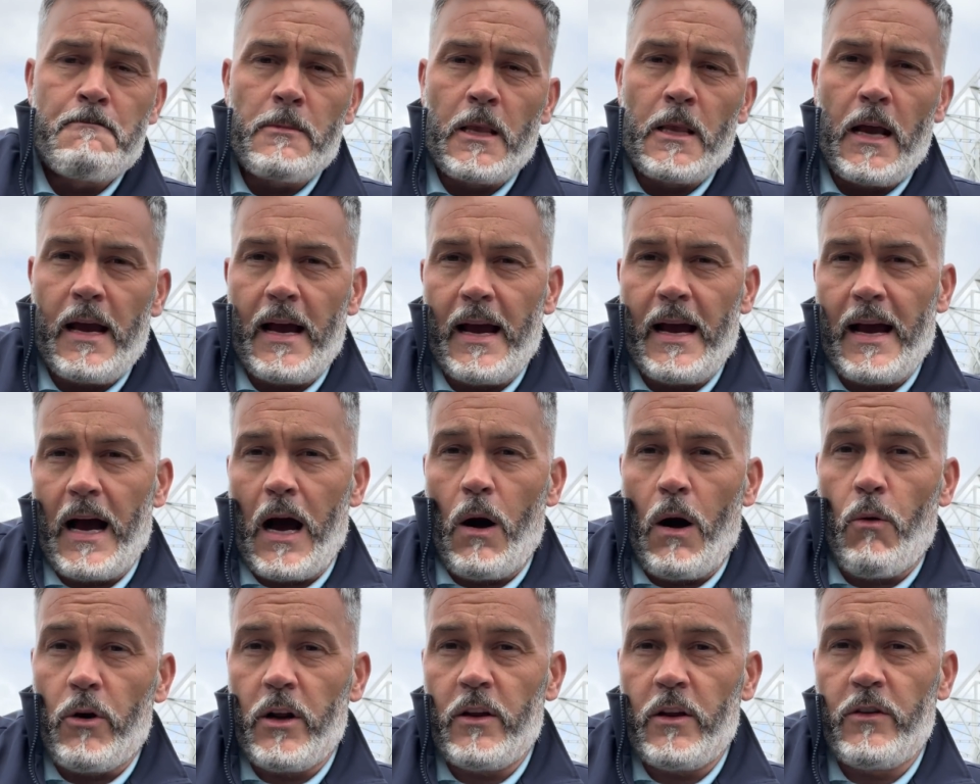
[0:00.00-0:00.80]

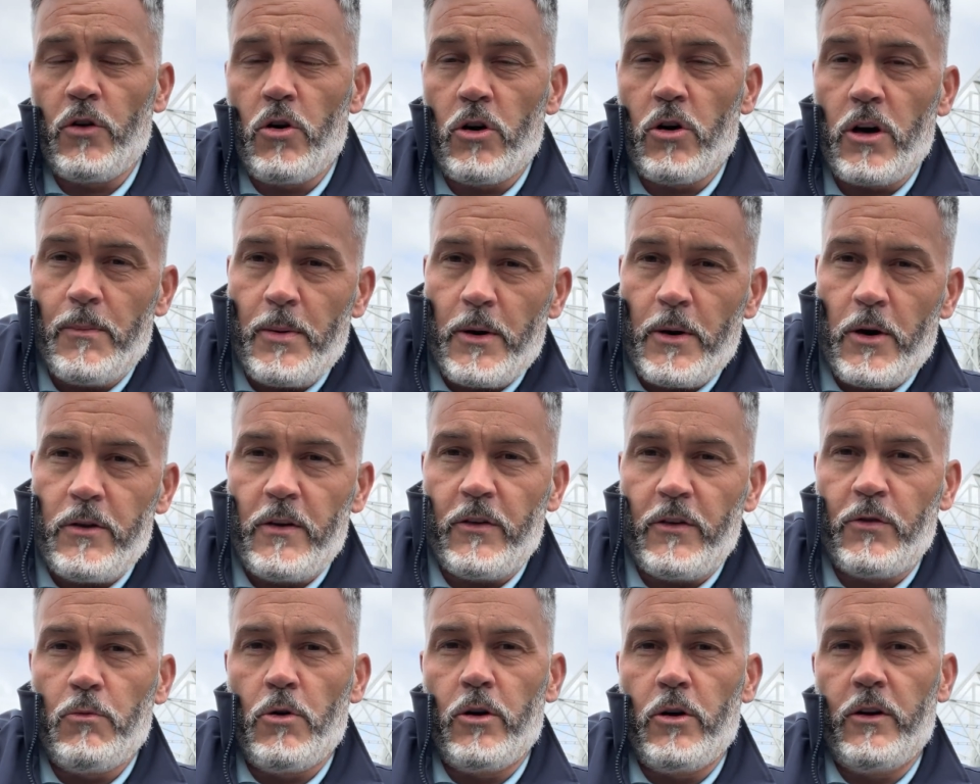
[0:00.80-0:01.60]
I want to talk about
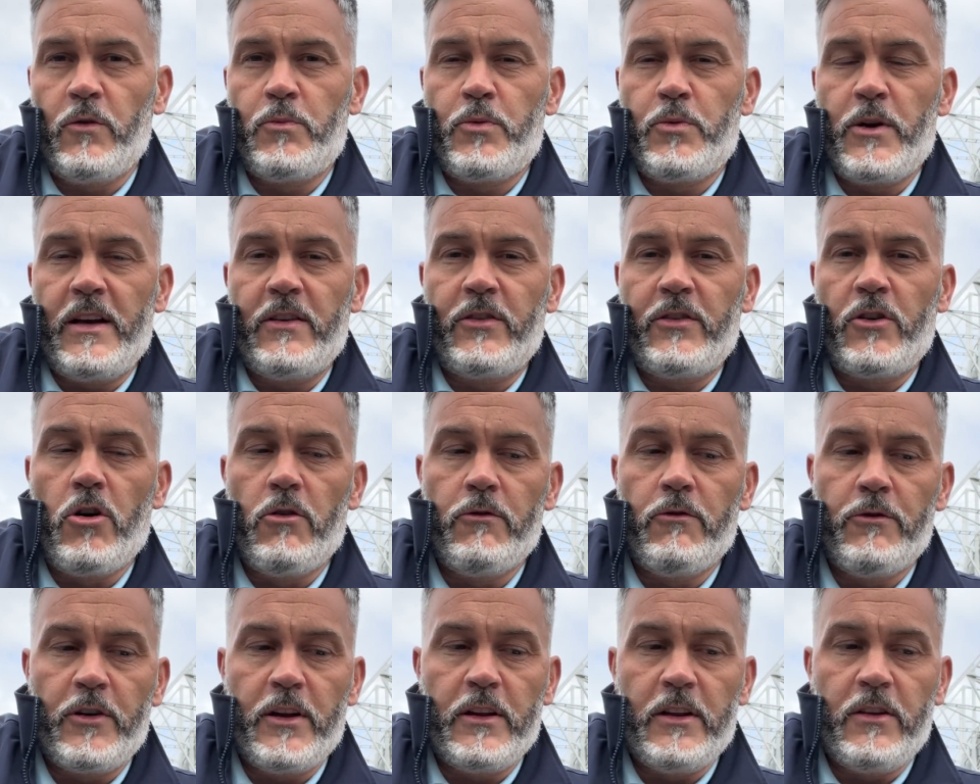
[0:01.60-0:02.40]
this morning's press
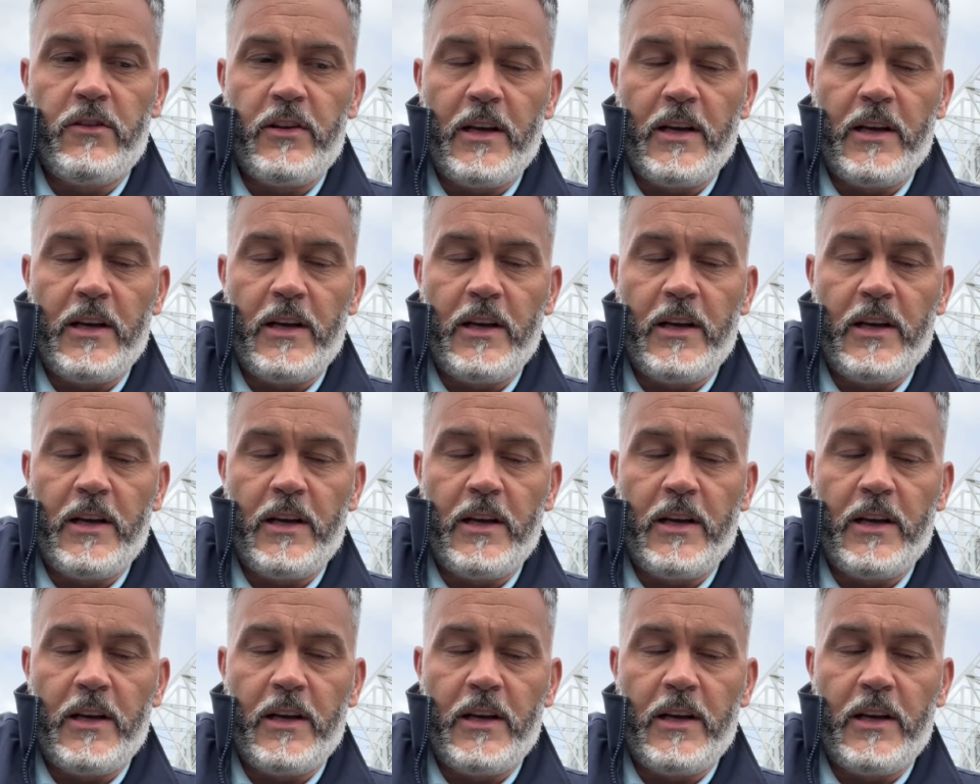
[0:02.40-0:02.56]
conference.